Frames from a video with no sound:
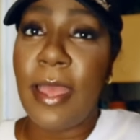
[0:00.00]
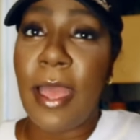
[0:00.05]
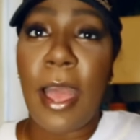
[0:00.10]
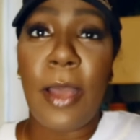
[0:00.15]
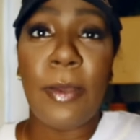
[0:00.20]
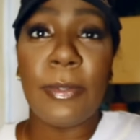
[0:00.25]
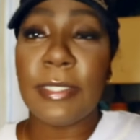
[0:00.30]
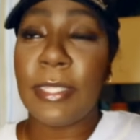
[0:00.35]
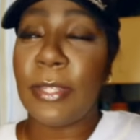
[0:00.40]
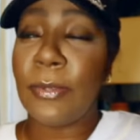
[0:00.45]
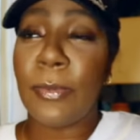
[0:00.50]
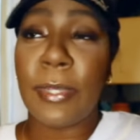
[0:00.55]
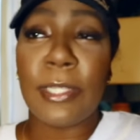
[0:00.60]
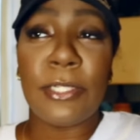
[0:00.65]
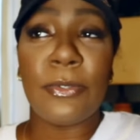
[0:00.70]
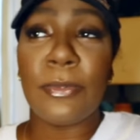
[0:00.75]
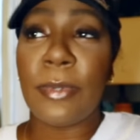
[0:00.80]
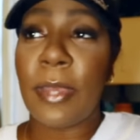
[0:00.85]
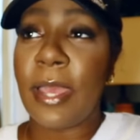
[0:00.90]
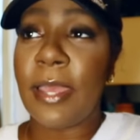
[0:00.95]
I was getting way
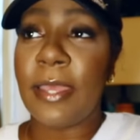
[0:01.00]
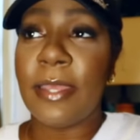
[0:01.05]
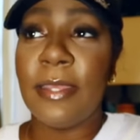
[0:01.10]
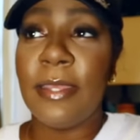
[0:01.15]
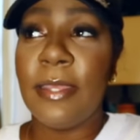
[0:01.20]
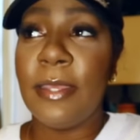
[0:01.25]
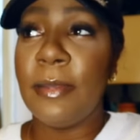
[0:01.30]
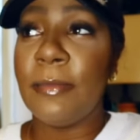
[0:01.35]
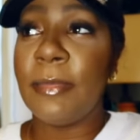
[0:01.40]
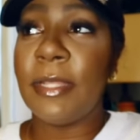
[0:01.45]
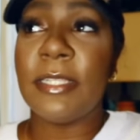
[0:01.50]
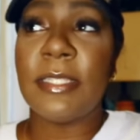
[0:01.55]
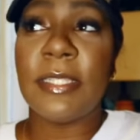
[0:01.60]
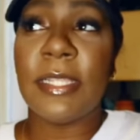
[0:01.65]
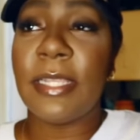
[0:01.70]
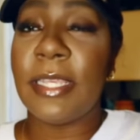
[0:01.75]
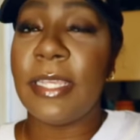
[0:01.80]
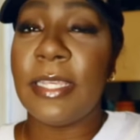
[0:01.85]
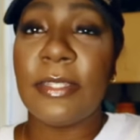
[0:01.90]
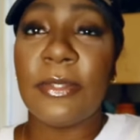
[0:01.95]
too hot. Plus
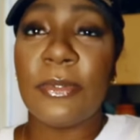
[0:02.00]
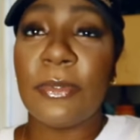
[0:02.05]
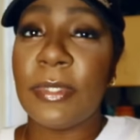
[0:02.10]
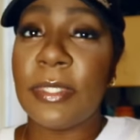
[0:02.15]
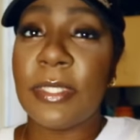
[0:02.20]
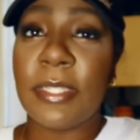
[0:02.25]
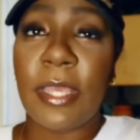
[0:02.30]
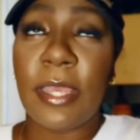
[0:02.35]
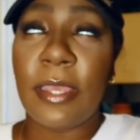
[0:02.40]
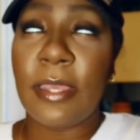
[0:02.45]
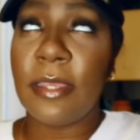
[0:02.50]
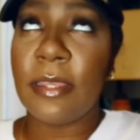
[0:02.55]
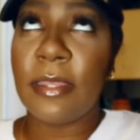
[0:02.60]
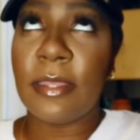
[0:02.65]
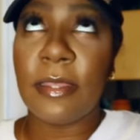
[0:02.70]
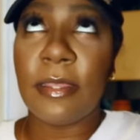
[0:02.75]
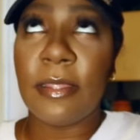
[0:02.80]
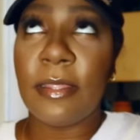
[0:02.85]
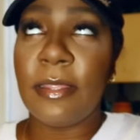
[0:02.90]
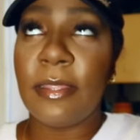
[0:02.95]
the lace was
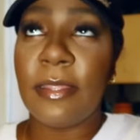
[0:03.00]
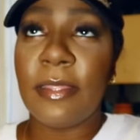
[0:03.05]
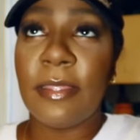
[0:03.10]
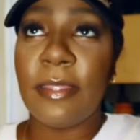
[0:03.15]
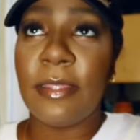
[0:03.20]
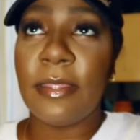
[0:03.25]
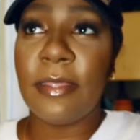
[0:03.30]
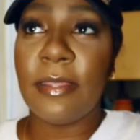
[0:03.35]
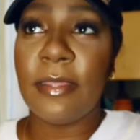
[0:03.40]
like, ugh.